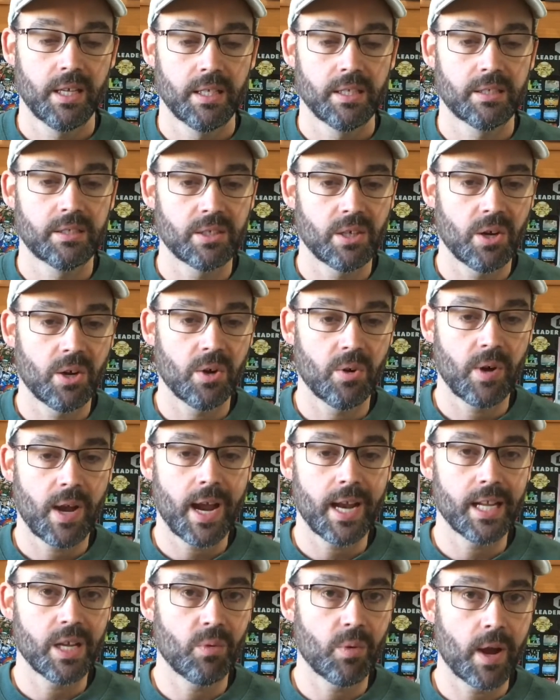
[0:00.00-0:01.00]
So
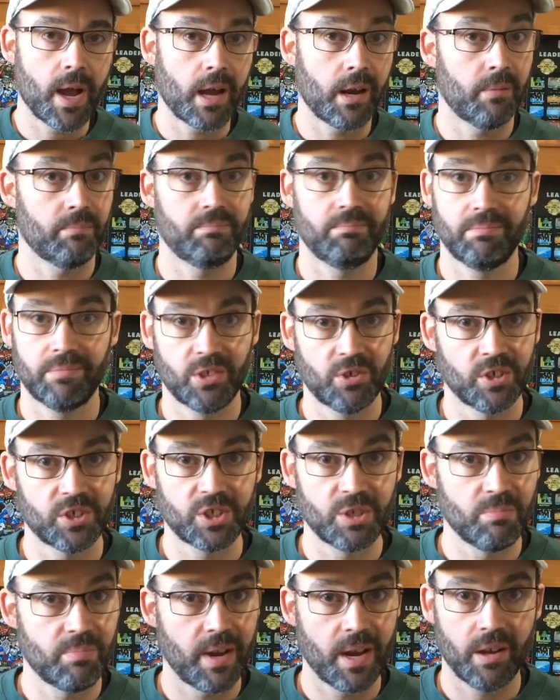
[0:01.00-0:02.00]
anyway, and
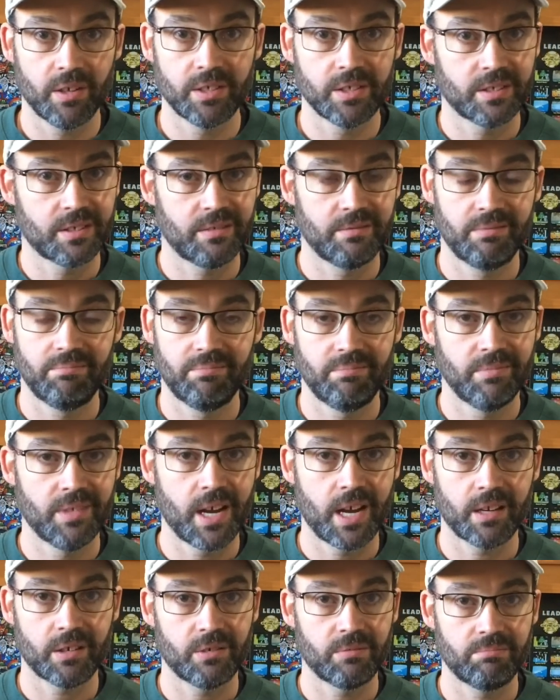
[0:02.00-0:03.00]
Christian Bale just
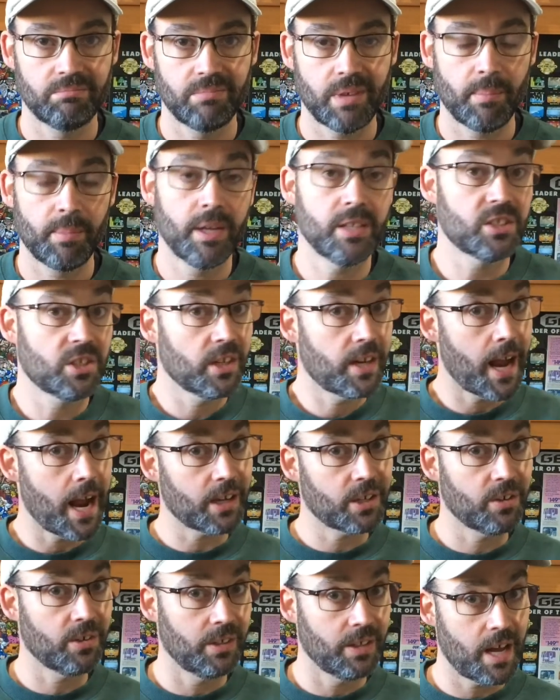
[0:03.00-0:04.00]
not. I mean, he's a good
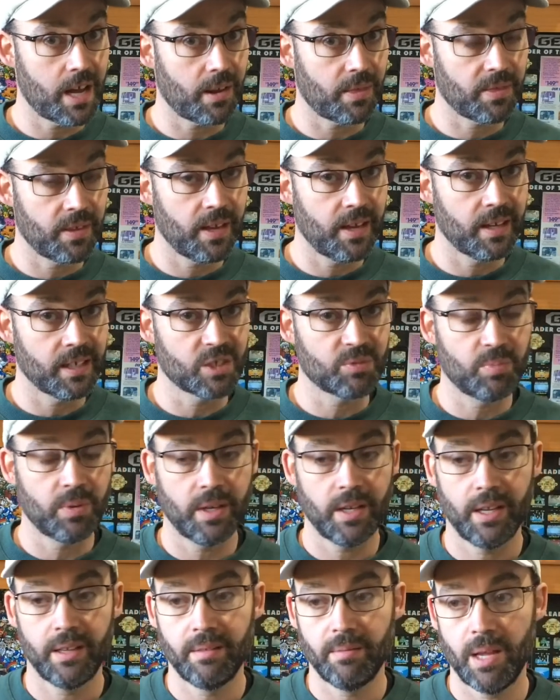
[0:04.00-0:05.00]
actor in a lot of things,
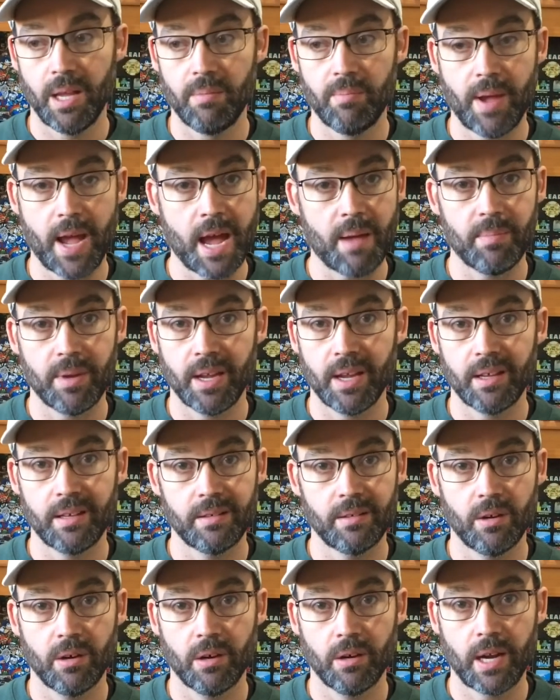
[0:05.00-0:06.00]
but in
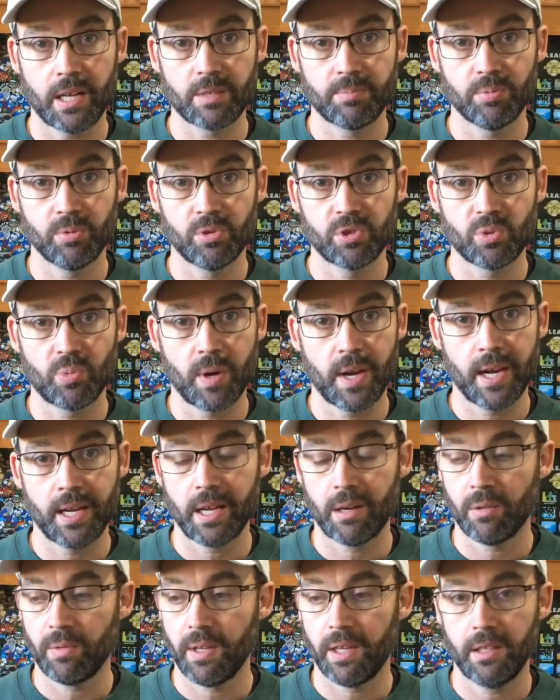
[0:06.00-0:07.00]
Batman or as Bruce Wayne,
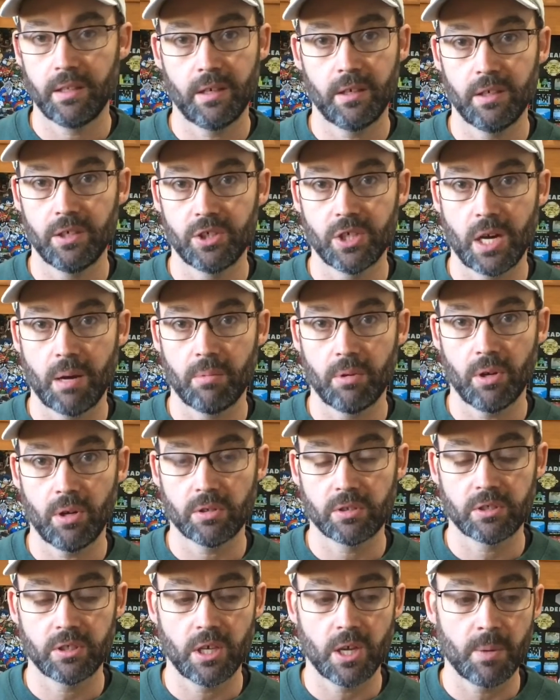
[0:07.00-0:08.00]
I don't think he did a good job at all.
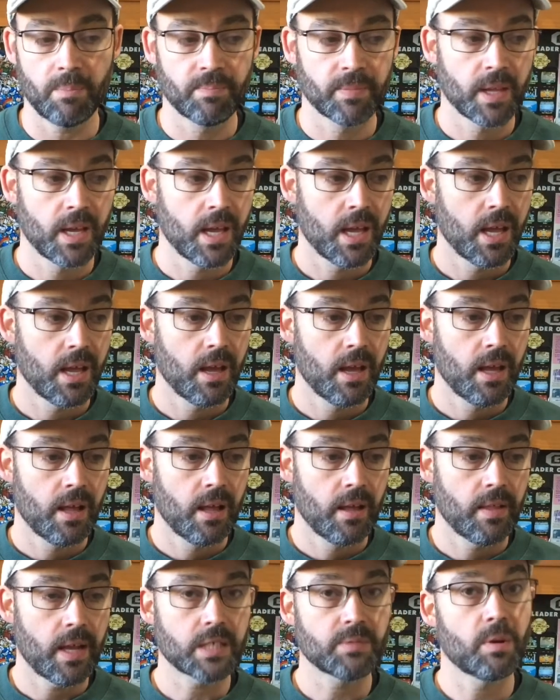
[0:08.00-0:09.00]
So
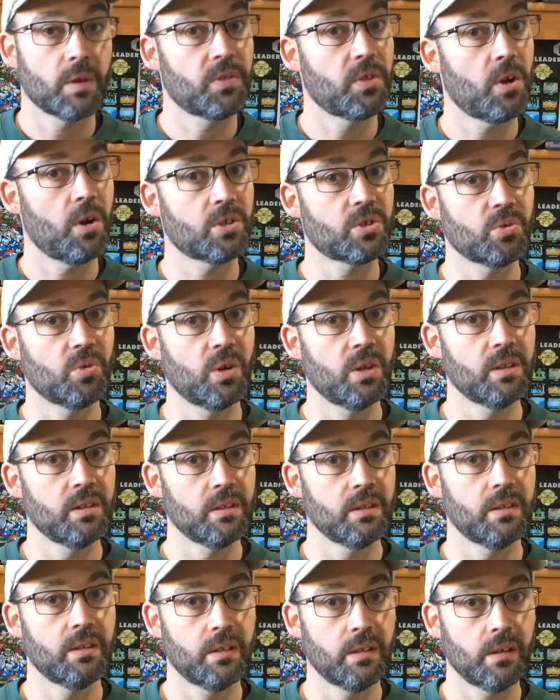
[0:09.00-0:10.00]
that's my thoughts
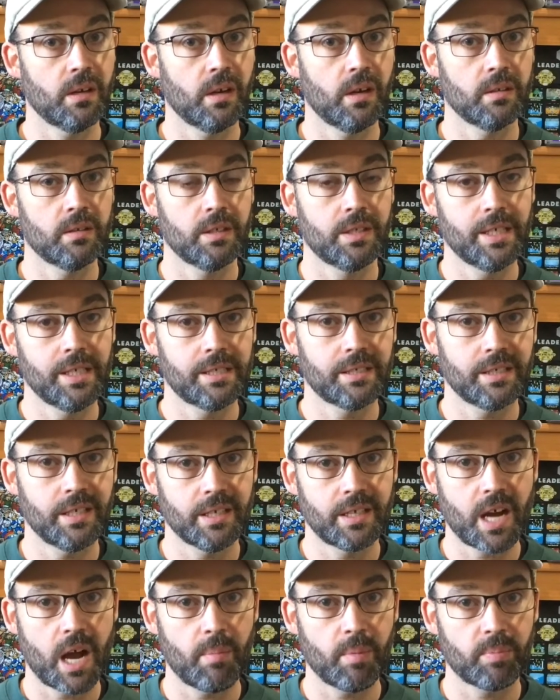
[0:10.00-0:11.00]
on the
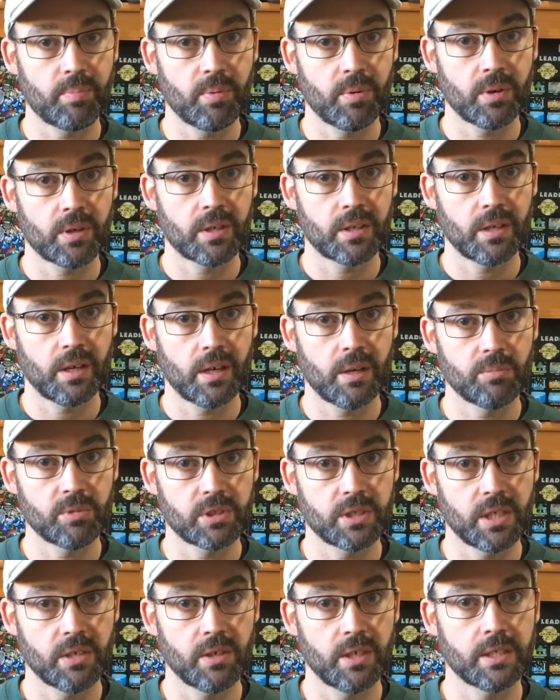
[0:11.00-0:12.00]
DC comic book
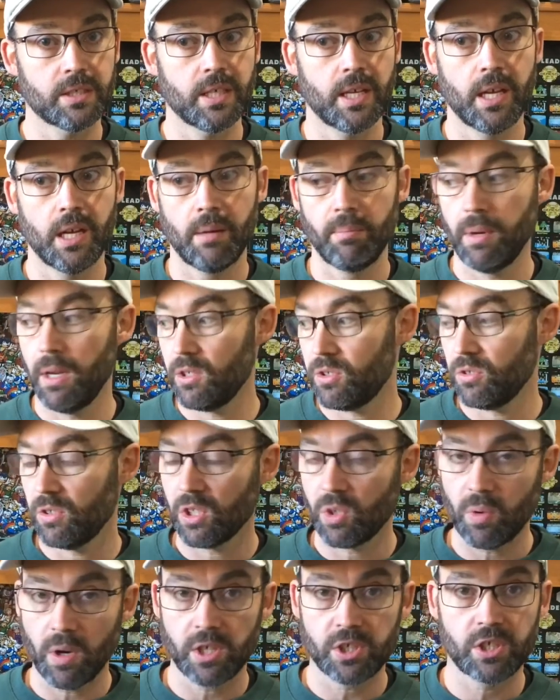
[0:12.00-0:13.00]
series, and I'm answering
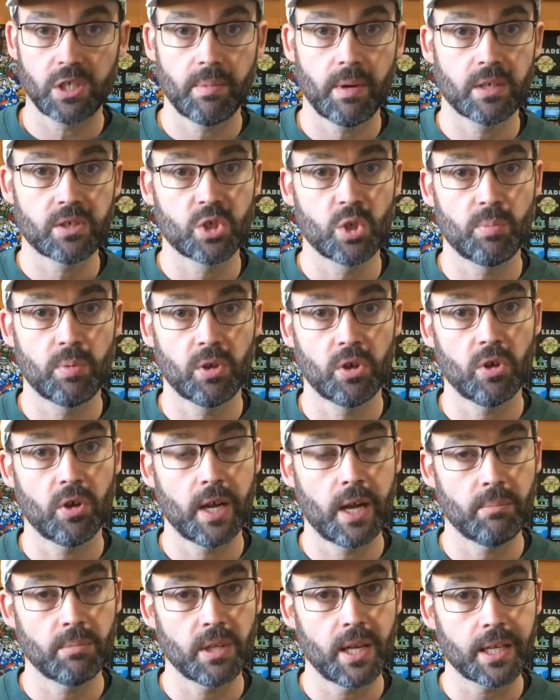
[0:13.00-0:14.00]
the question about Supergirl.
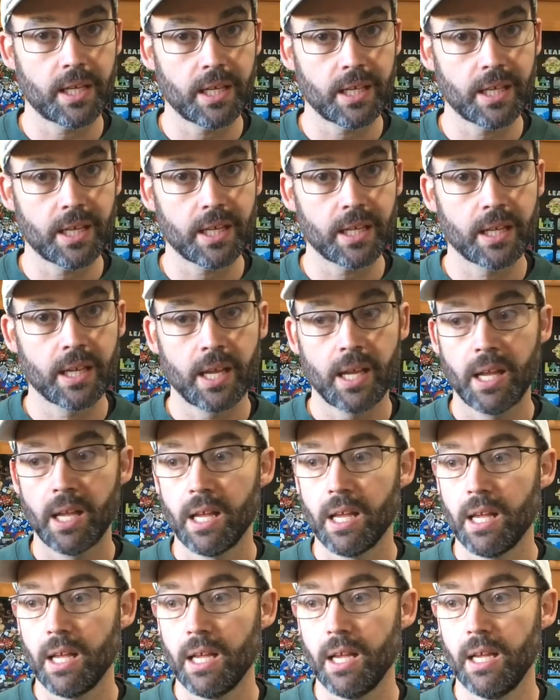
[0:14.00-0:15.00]
I am liking it.
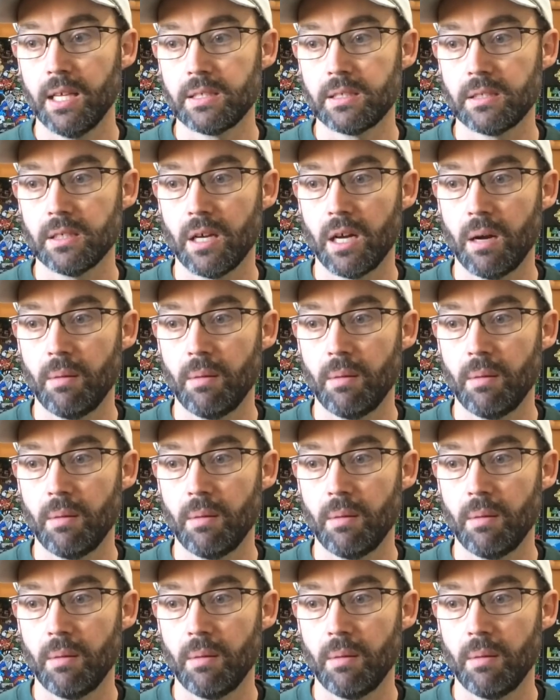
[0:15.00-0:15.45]
It's